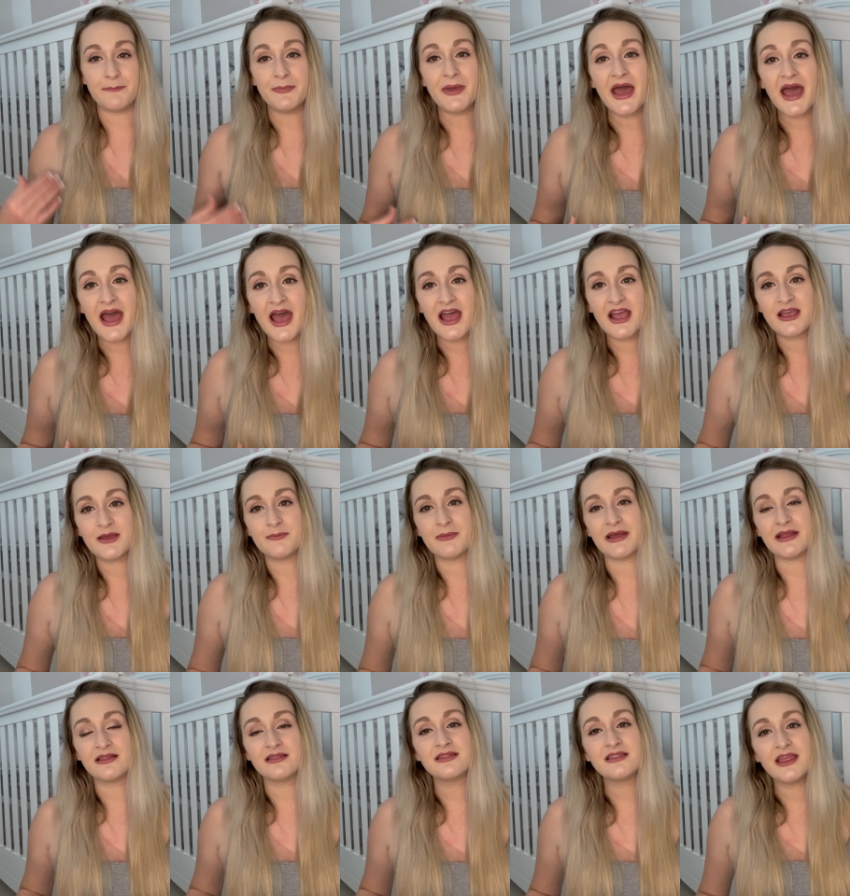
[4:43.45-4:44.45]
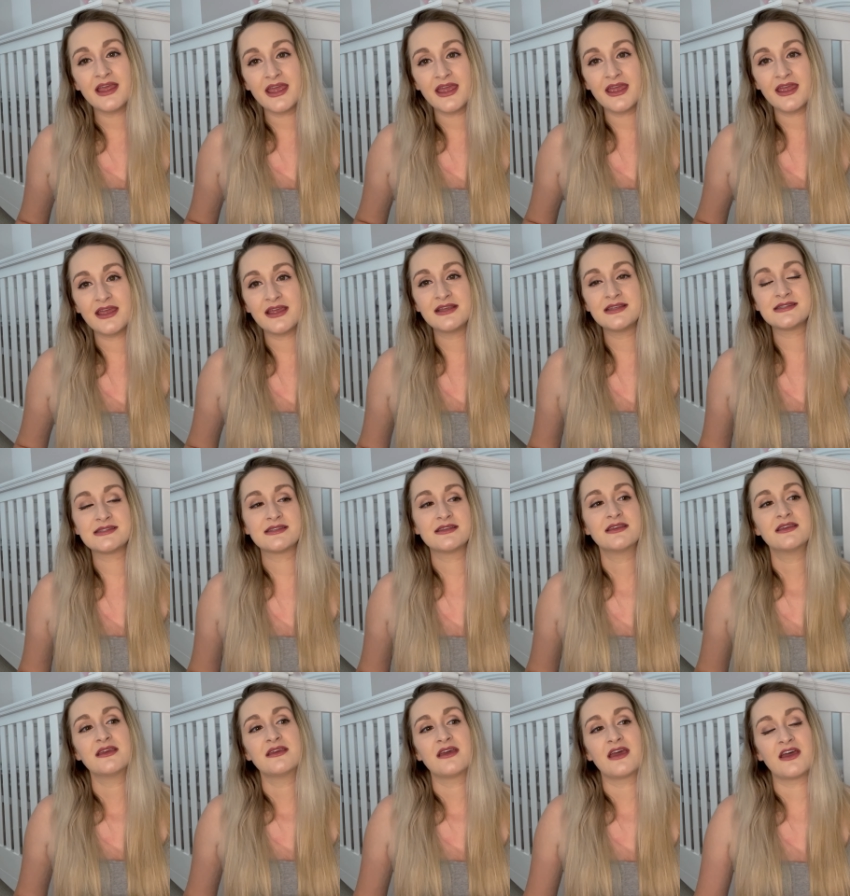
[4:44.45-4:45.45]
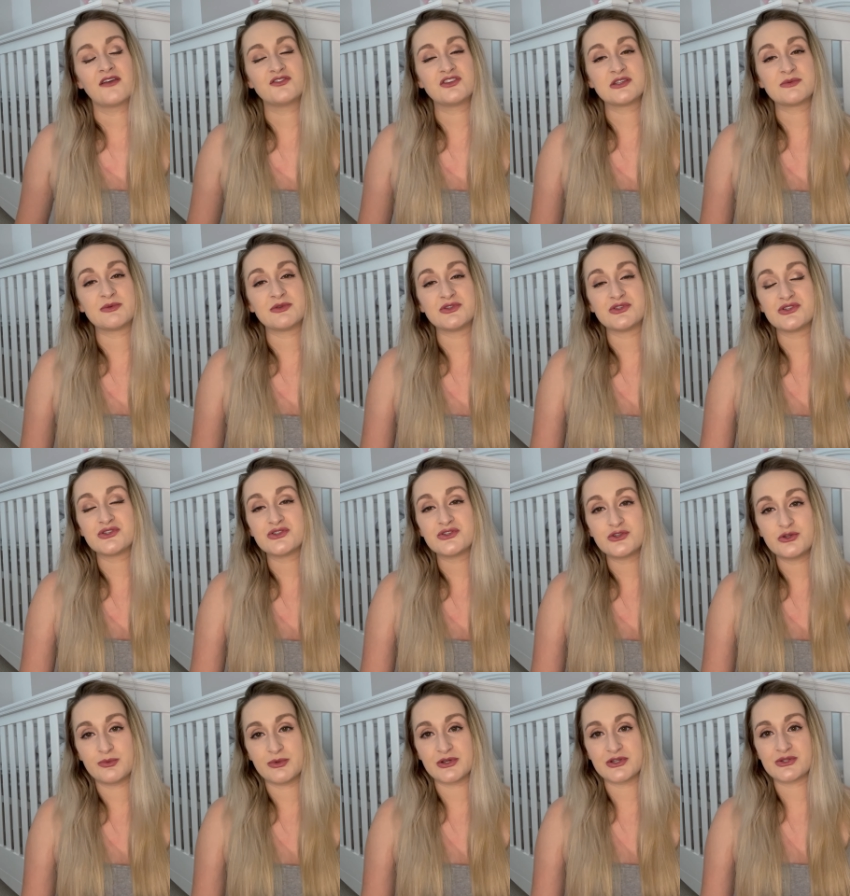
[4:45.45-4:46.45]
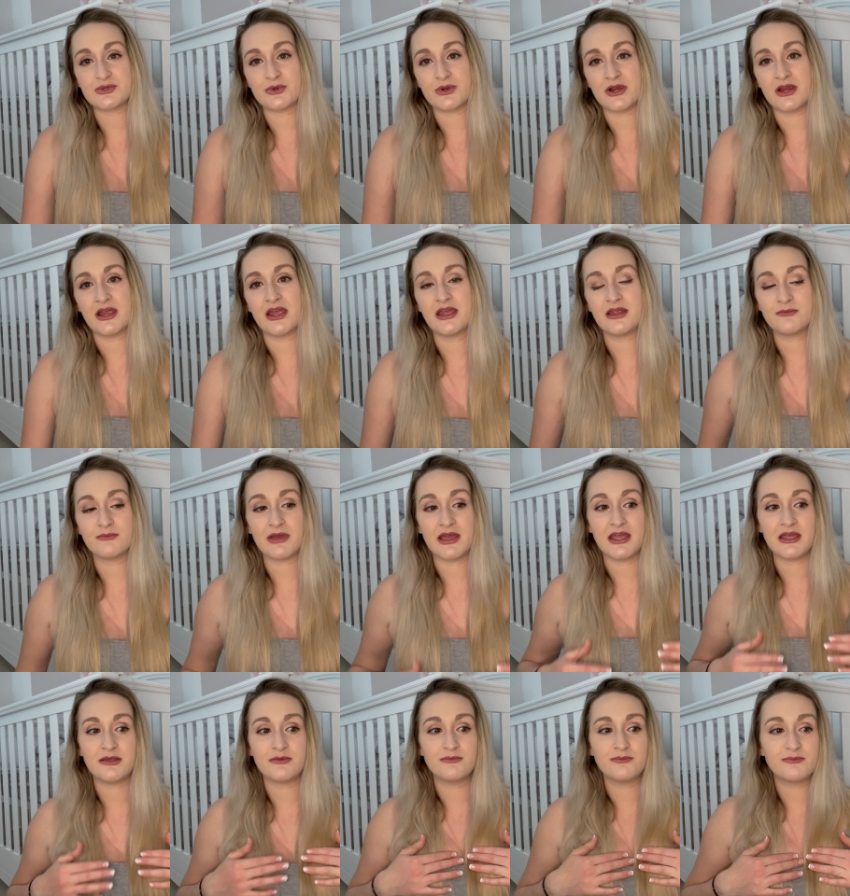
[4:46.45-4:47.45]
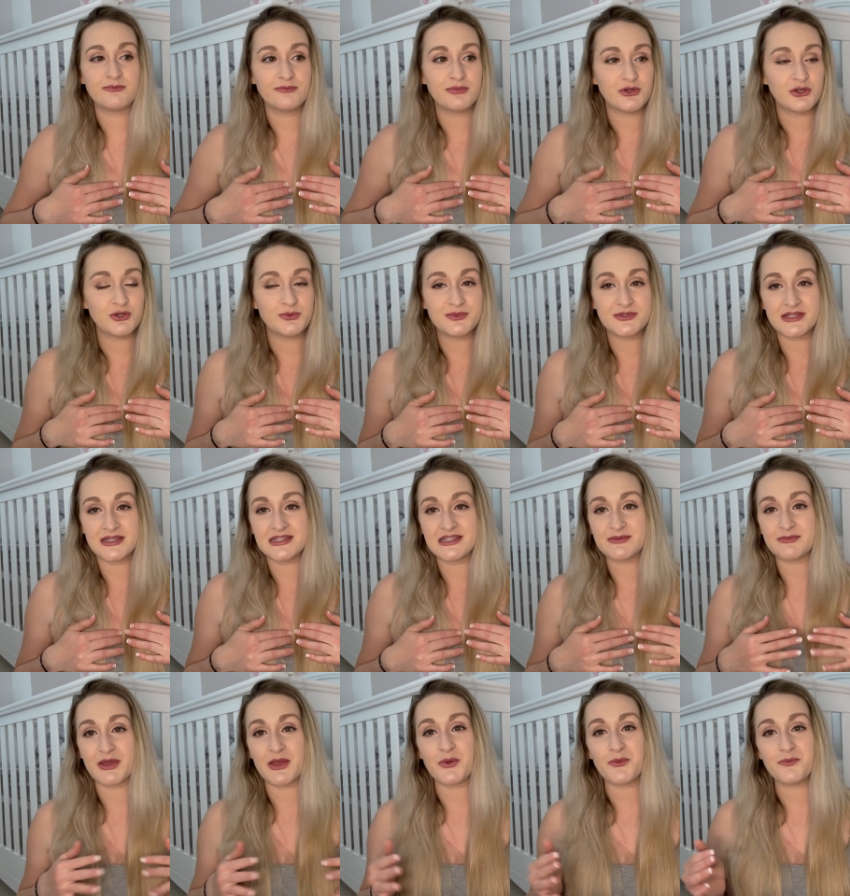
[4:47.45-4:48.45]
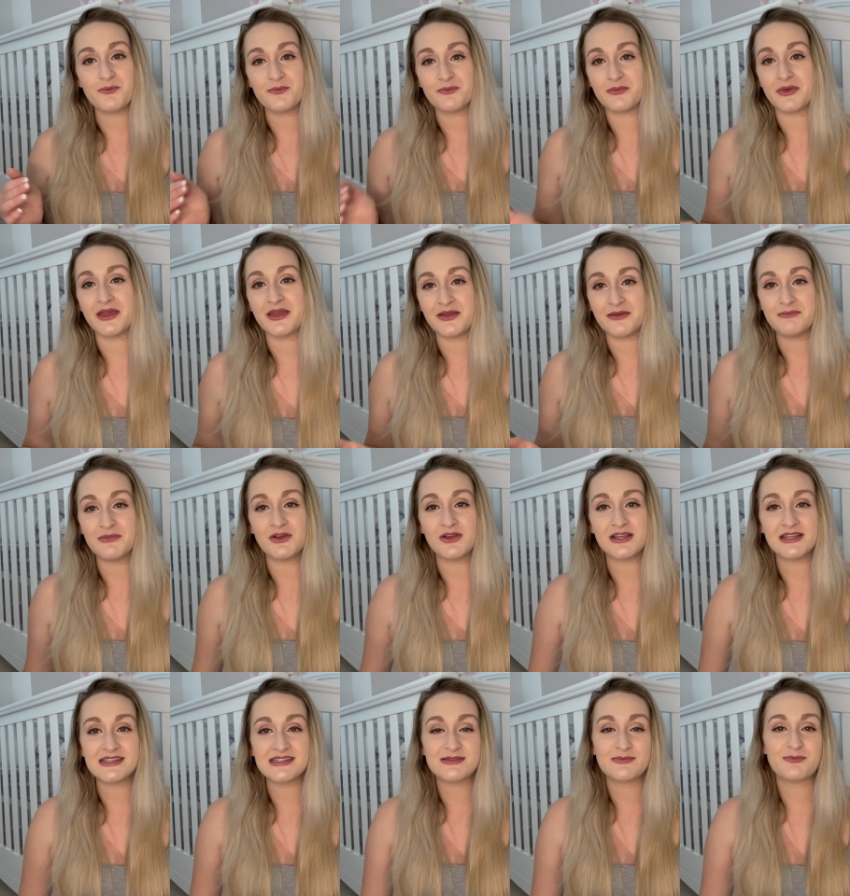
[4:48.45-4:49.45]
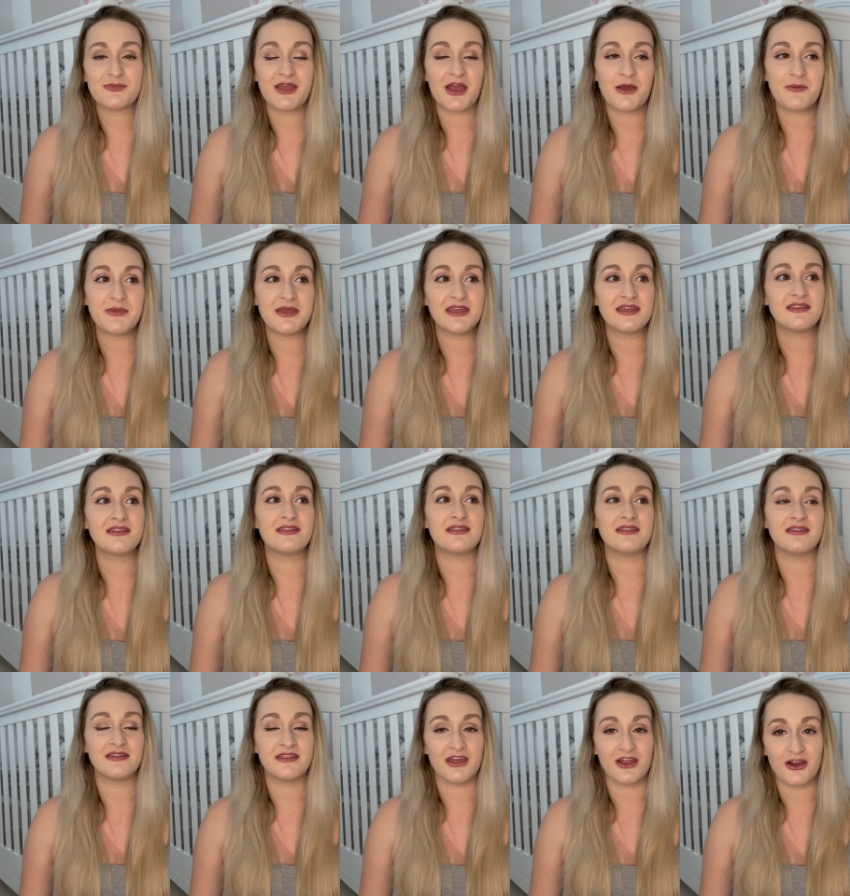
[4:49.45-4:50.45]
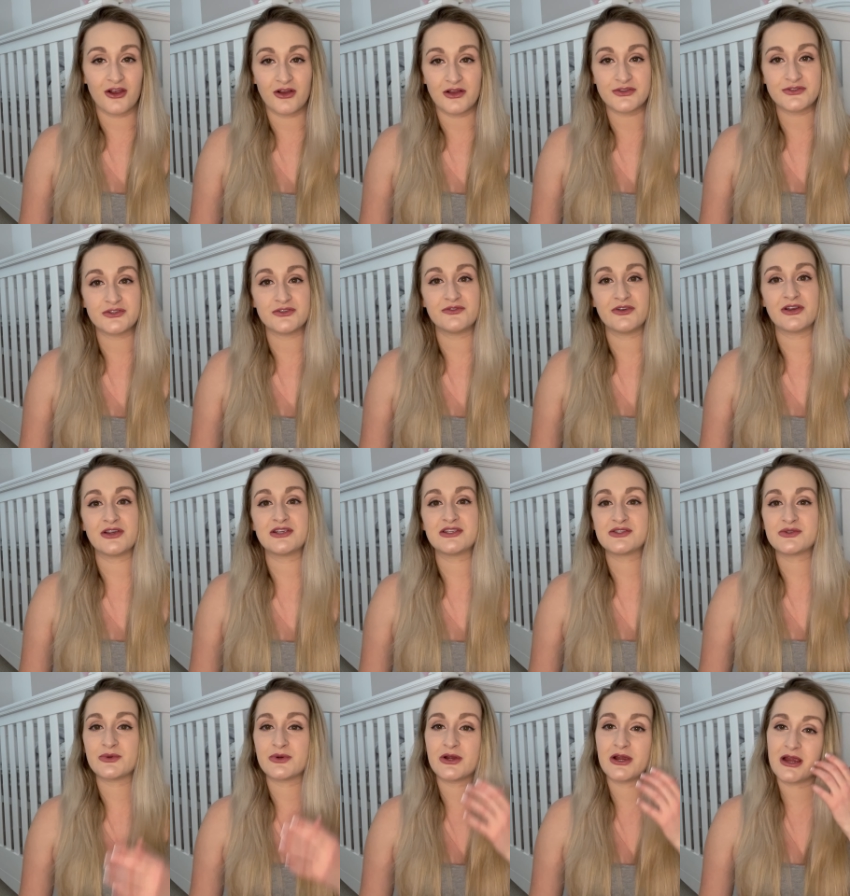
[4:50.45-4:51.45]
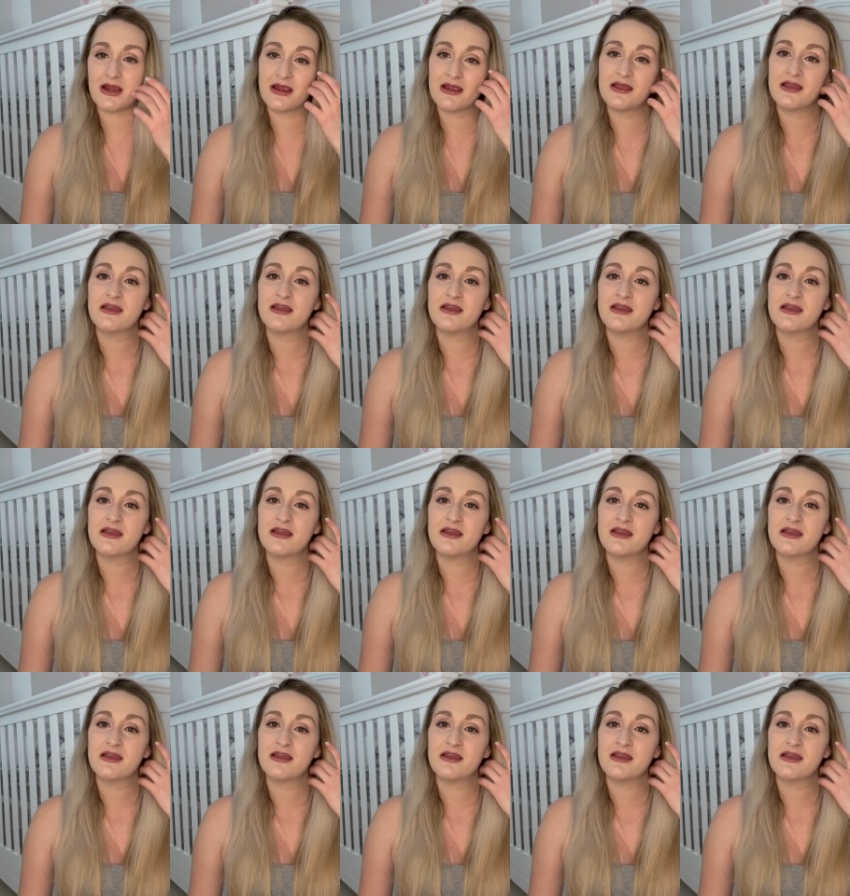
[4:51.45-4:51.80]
back, my legs, have just been super sore, and my boobs, since my milk has come in, they're also very sore.